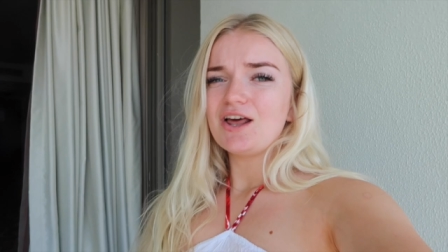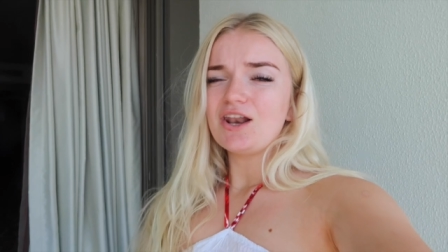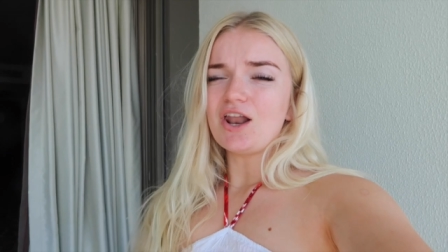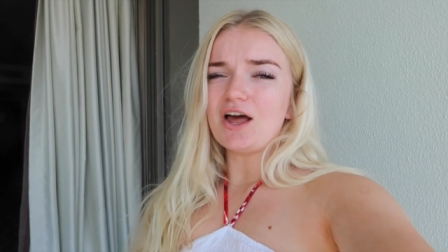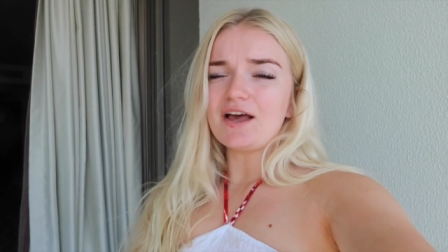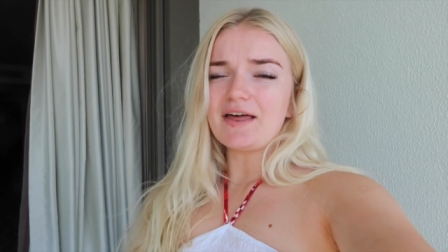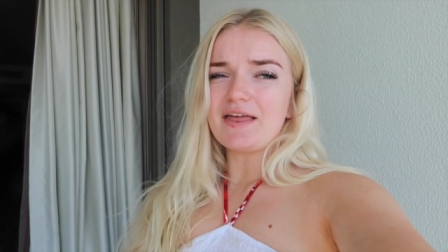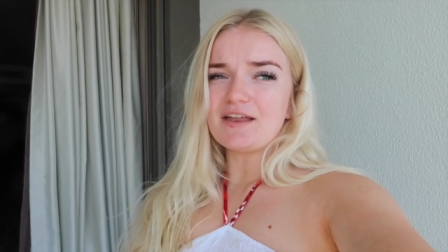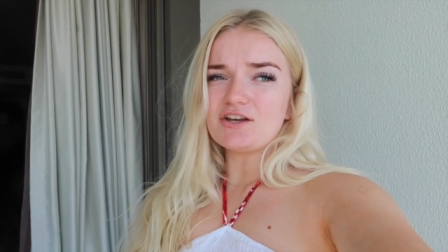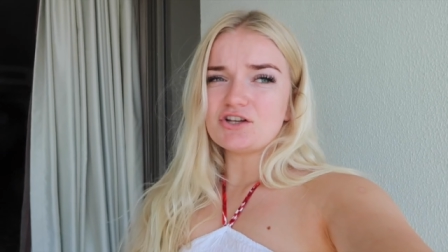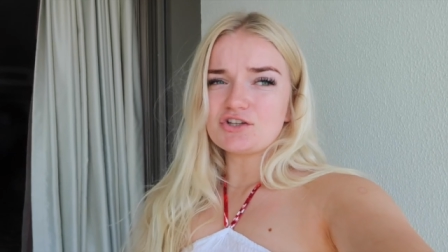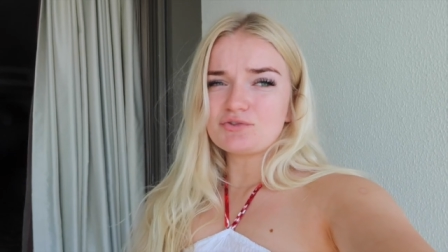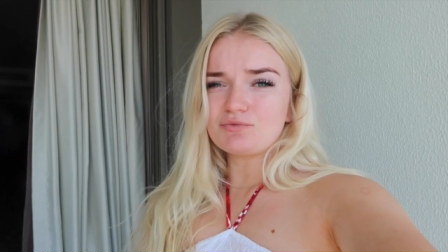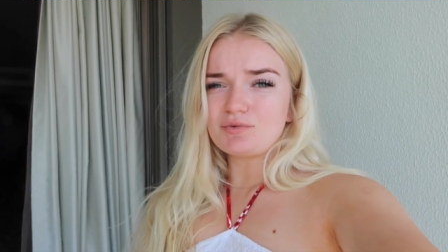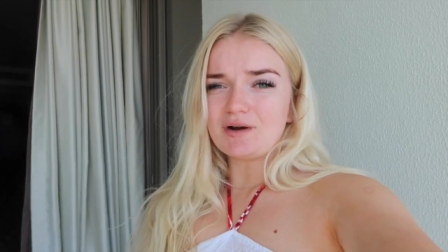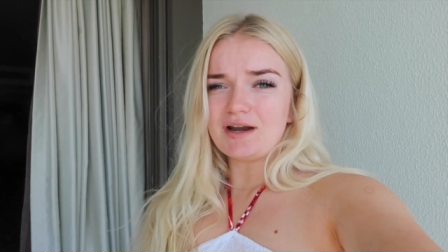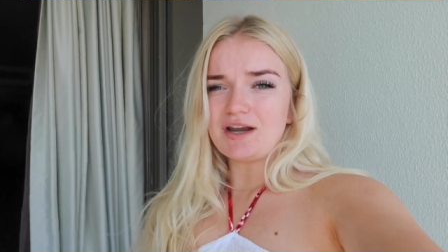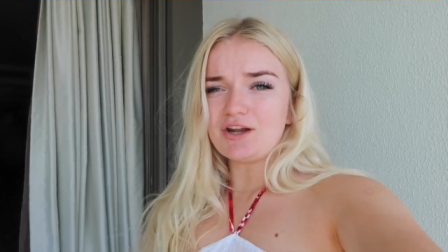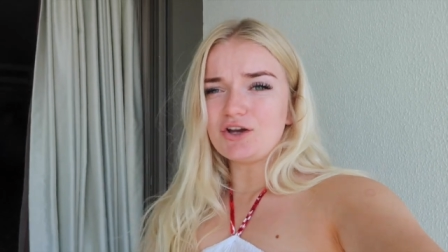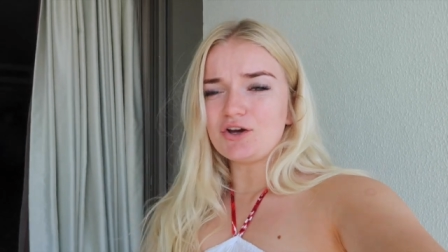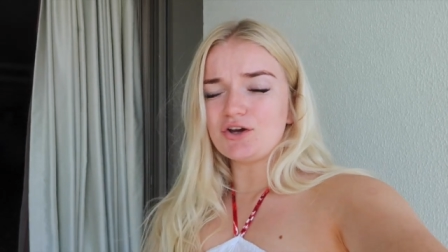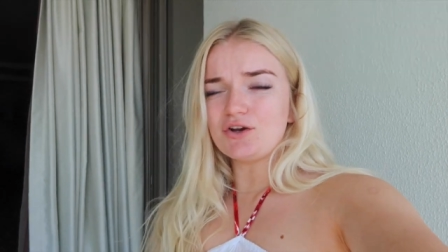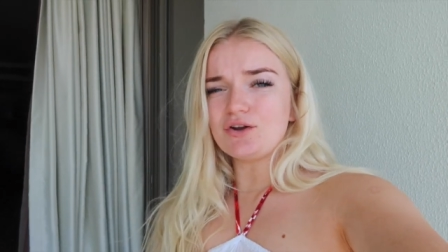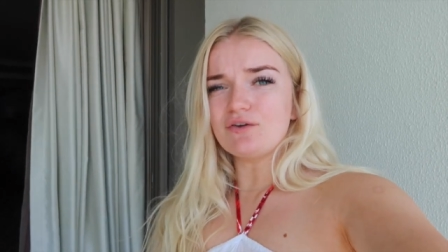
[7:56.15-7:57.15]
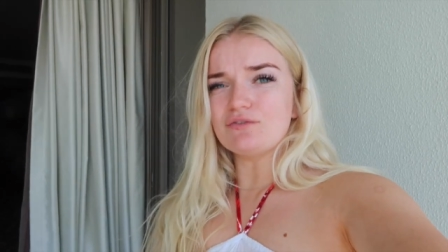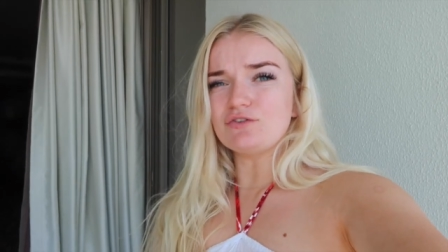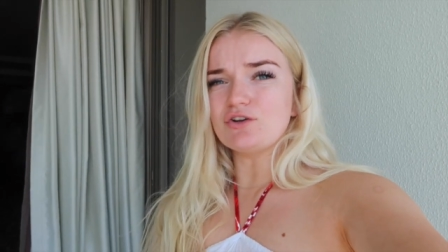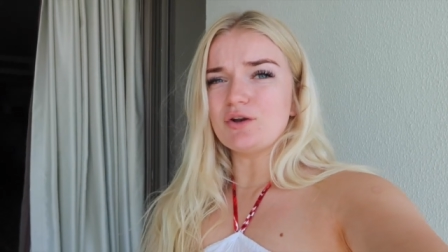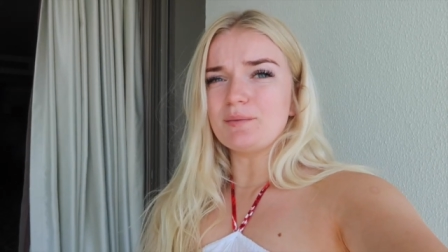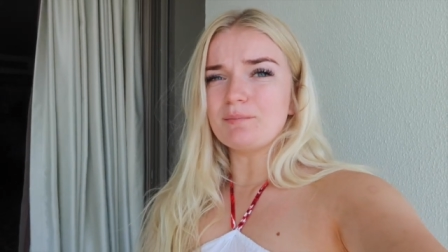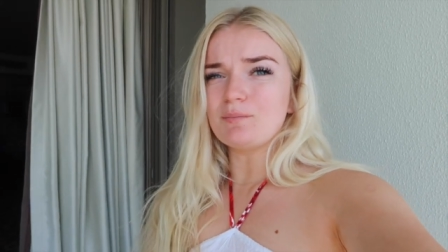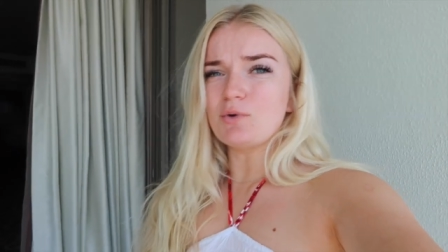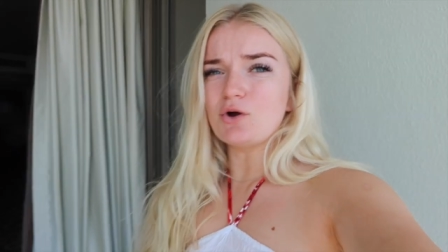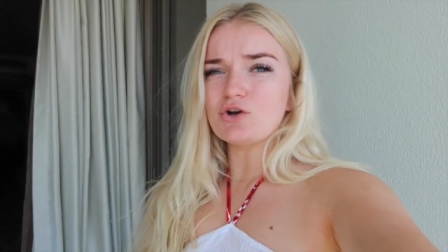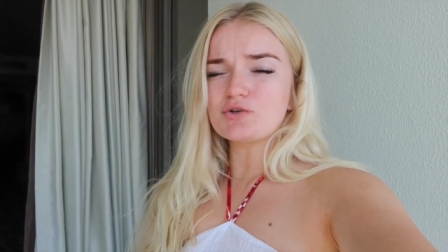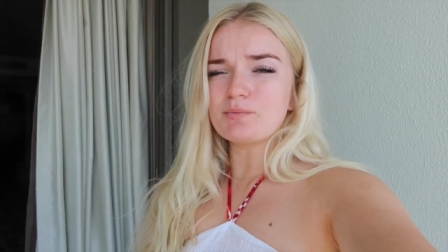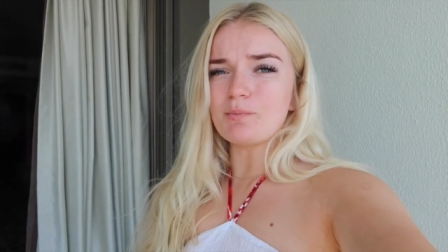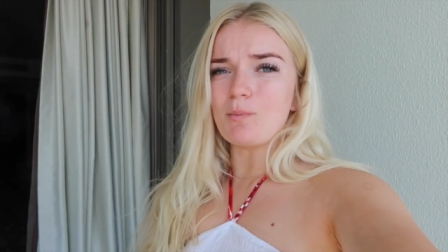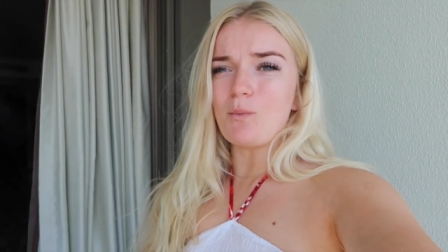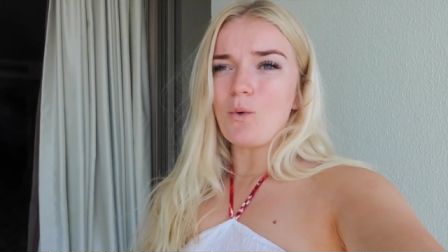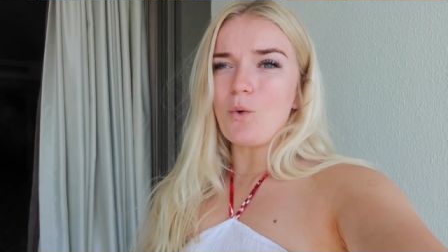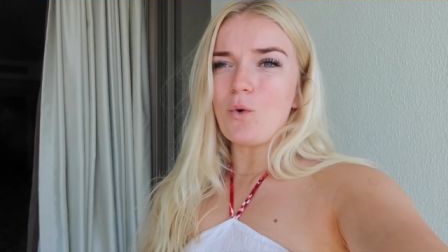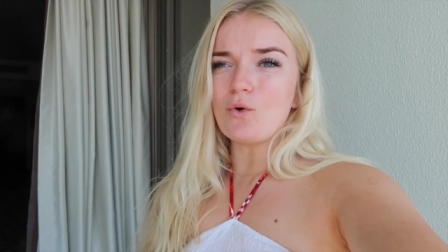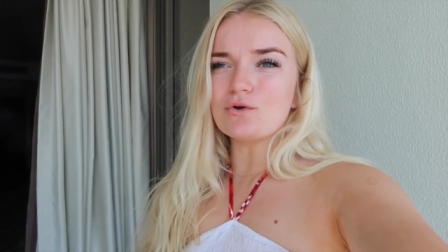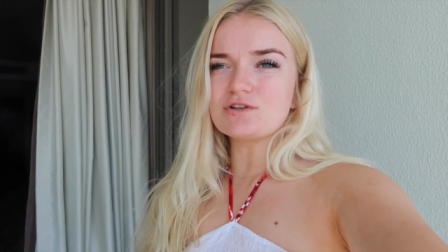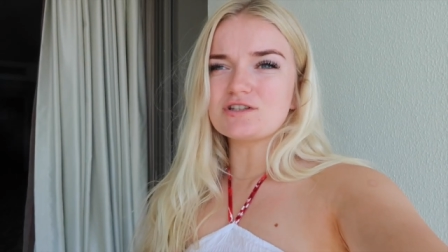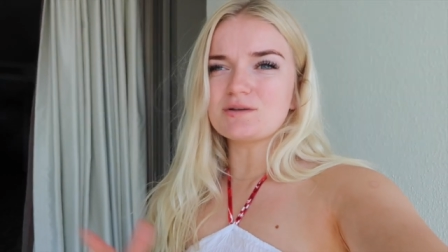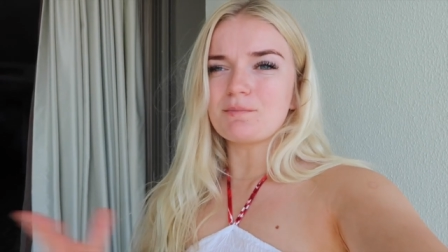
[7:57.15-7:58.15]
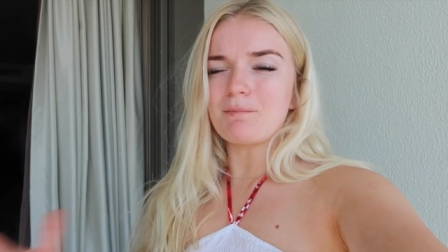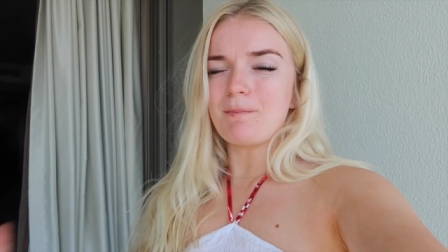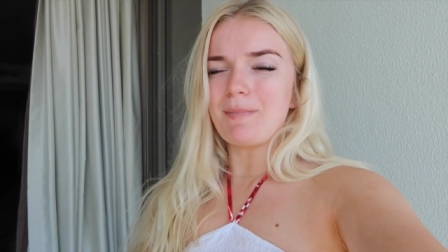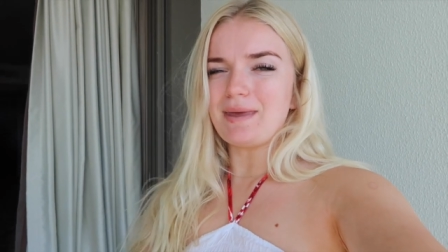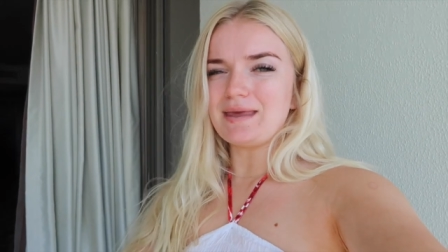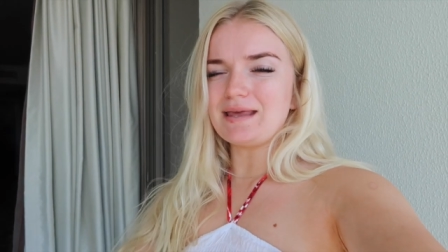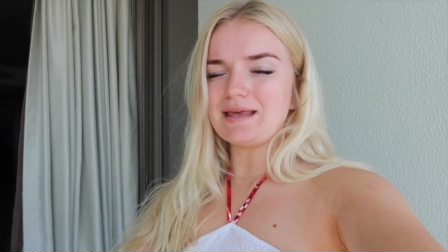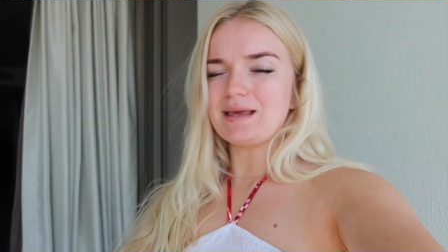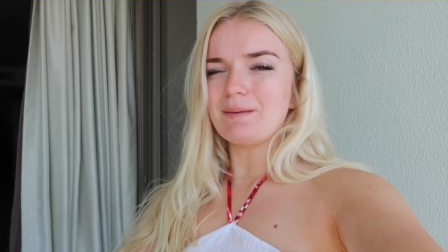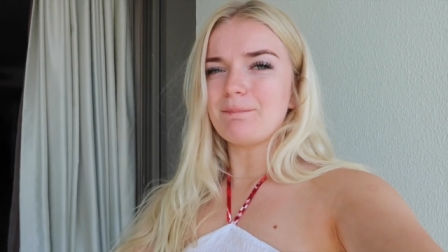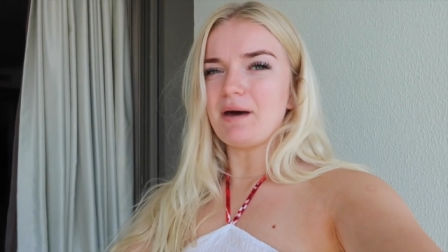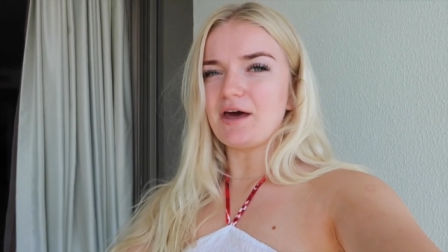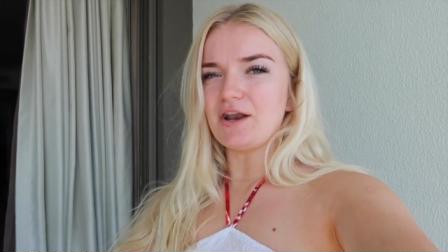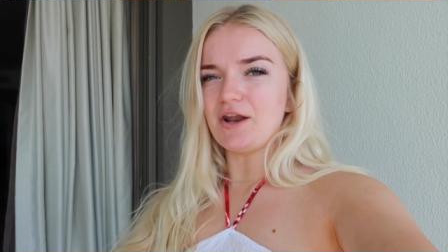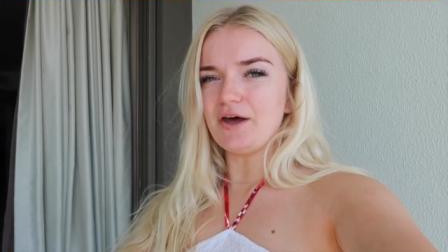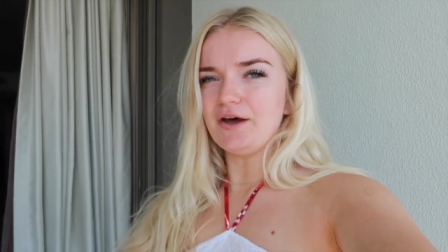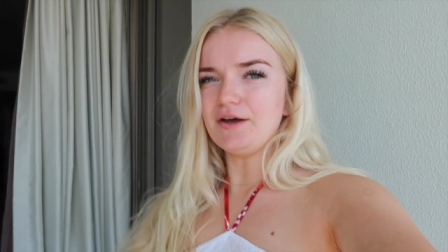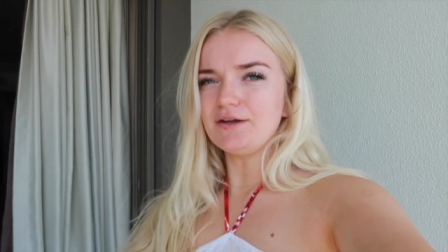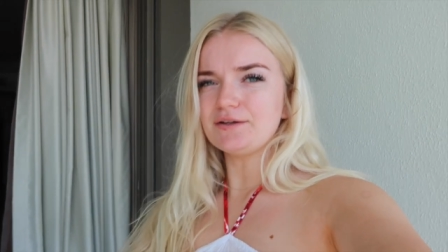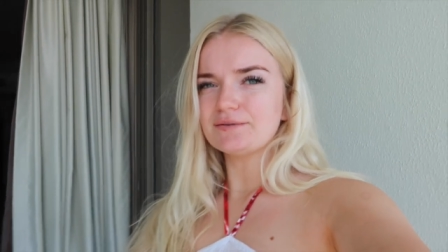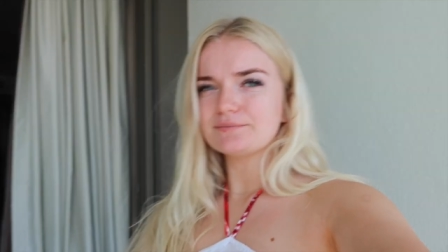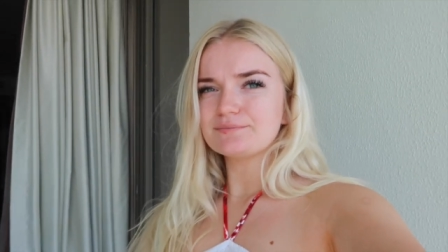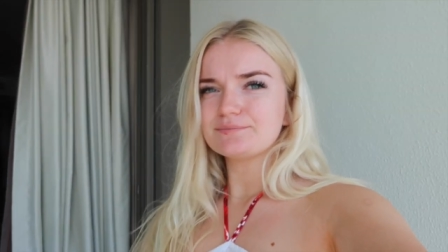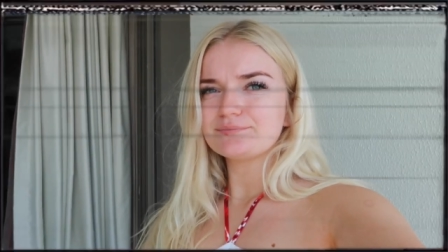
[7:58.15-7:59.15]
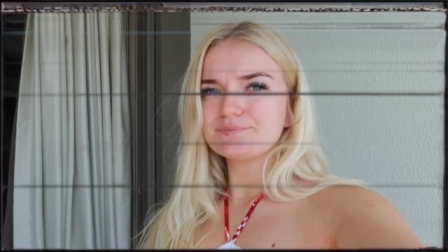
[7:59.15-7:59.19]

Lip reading: Like they just really couldn't have done much more to make it better.